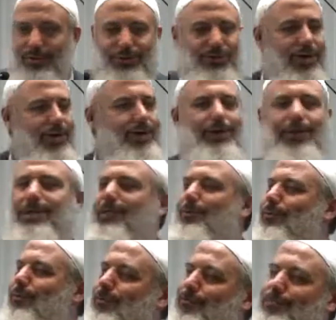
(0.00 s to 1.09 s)
Yallah, he
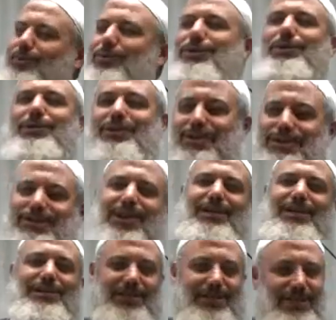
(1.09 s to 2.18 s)
will be
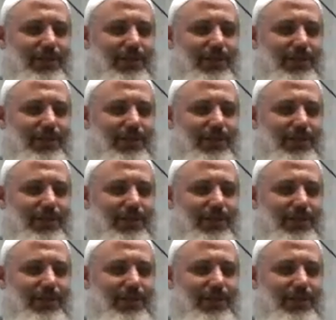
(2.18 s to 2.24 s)
excited